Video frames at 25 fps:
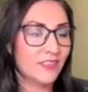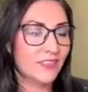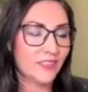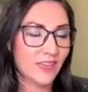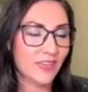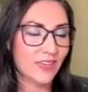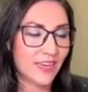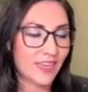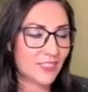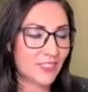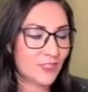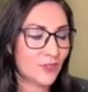
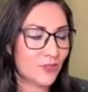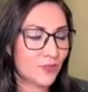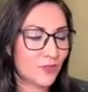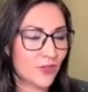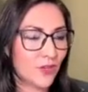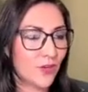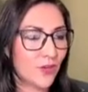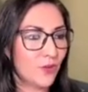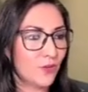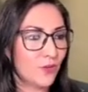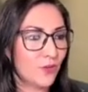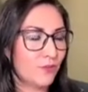as you
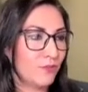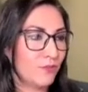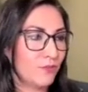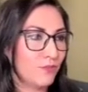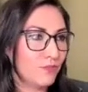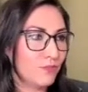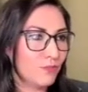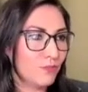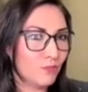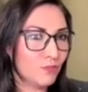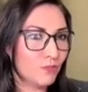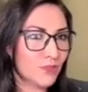know,
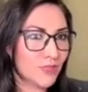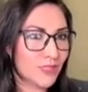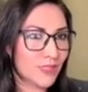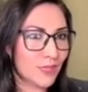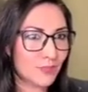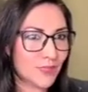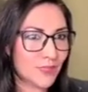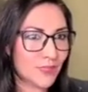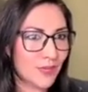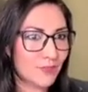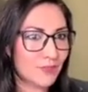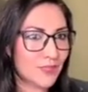
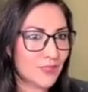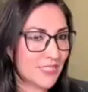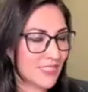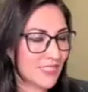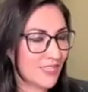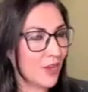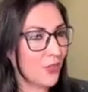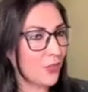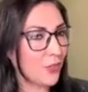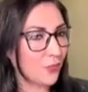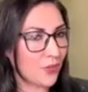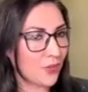sometimes it's
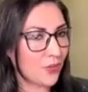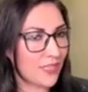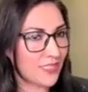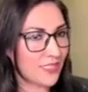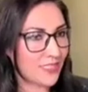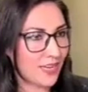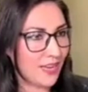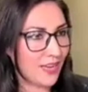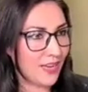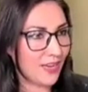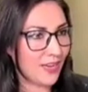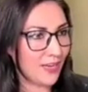not the right
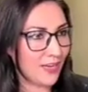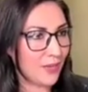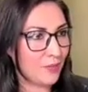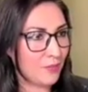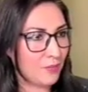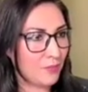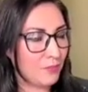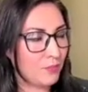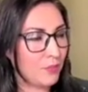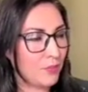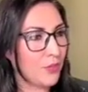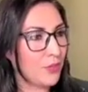
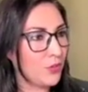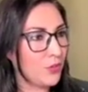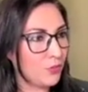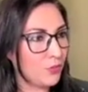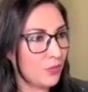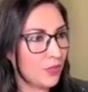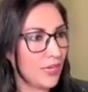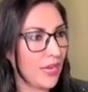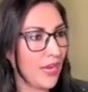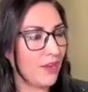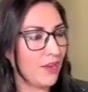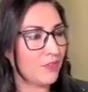time, but you
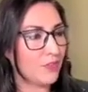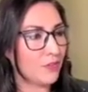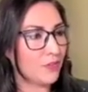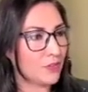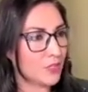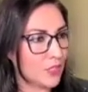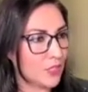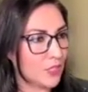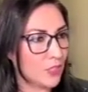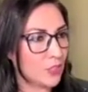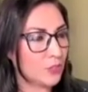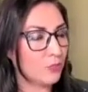want to have those
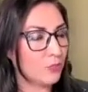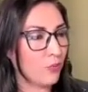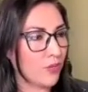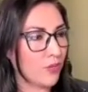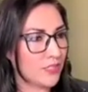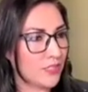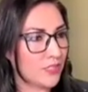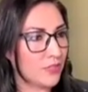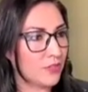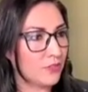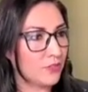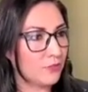touch
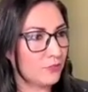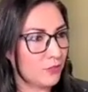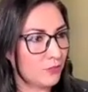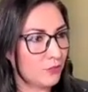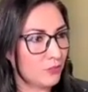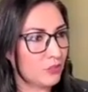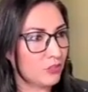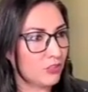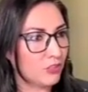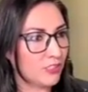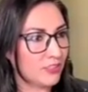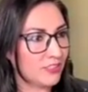points in the
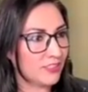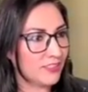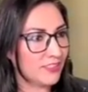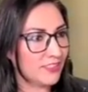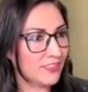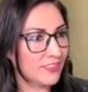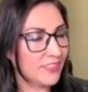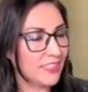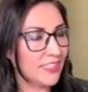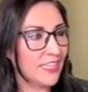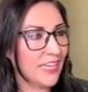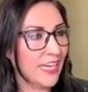future
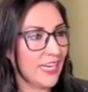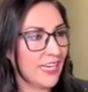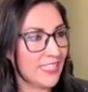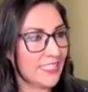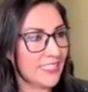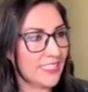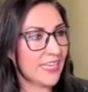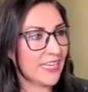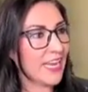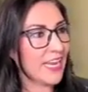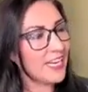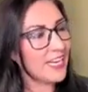and
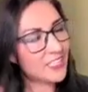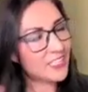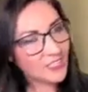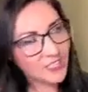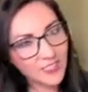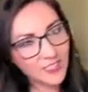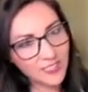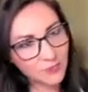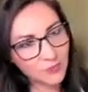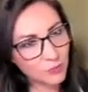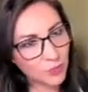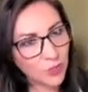say, hey,
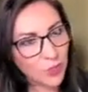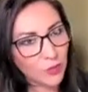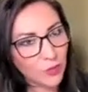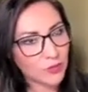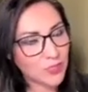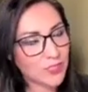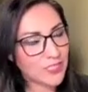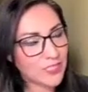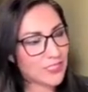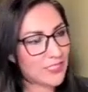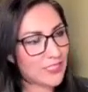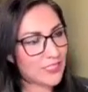just, we're
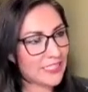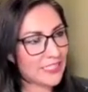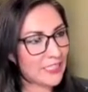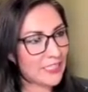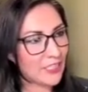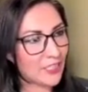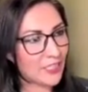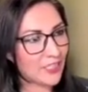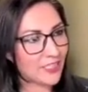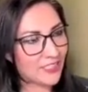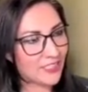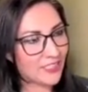still
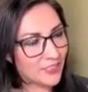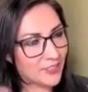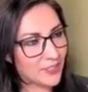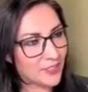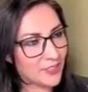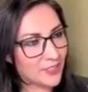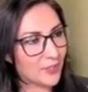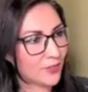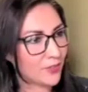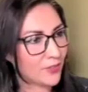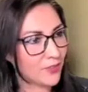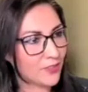here. Here's
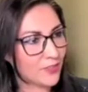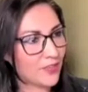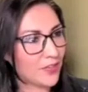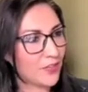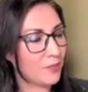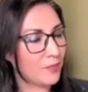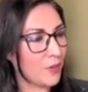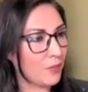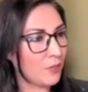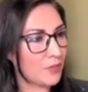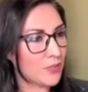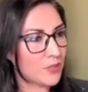a little thing
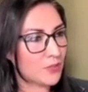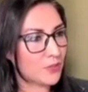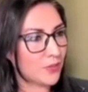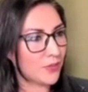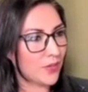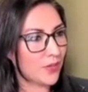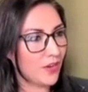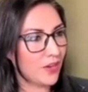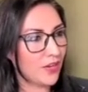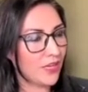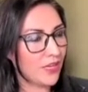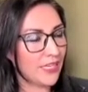about what's
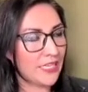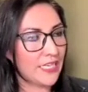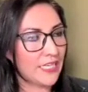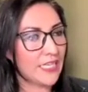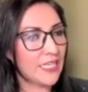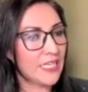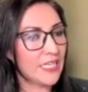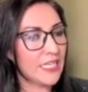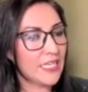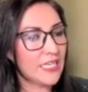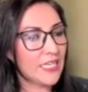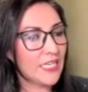going on. And
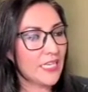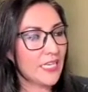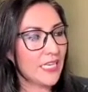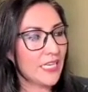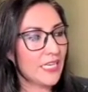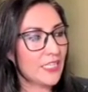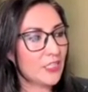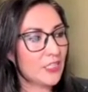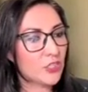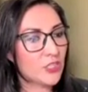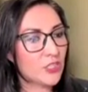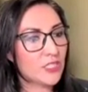
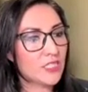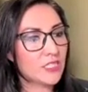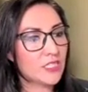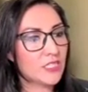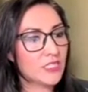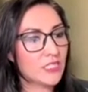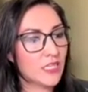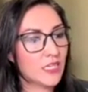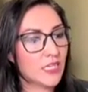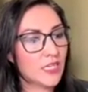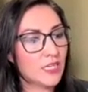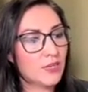it
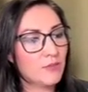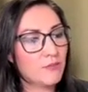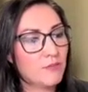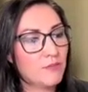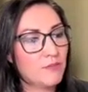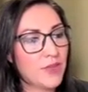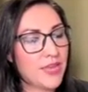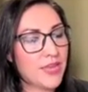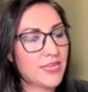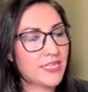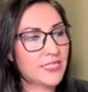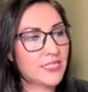just
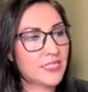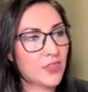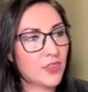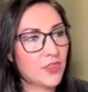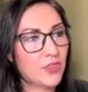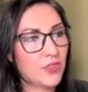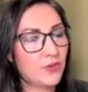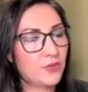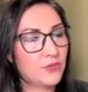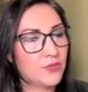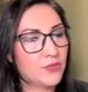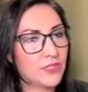makes
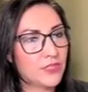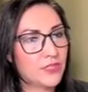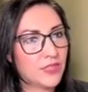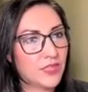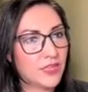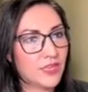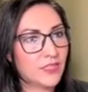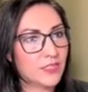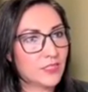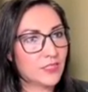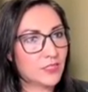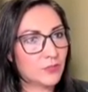those
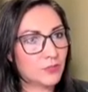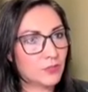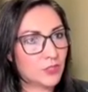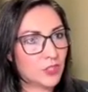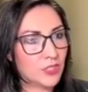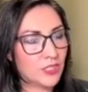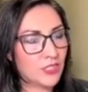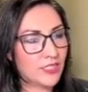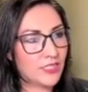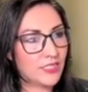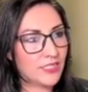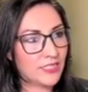things so much
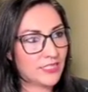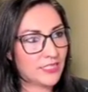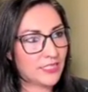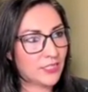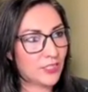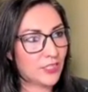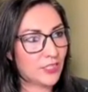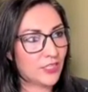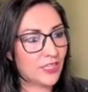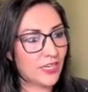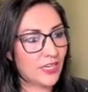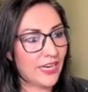
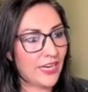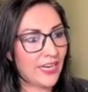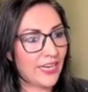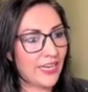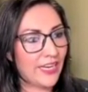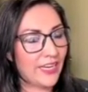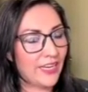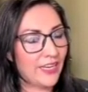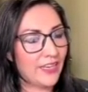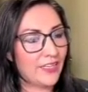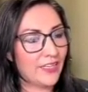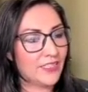easier.
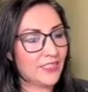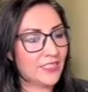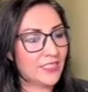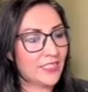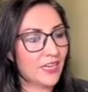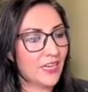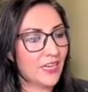And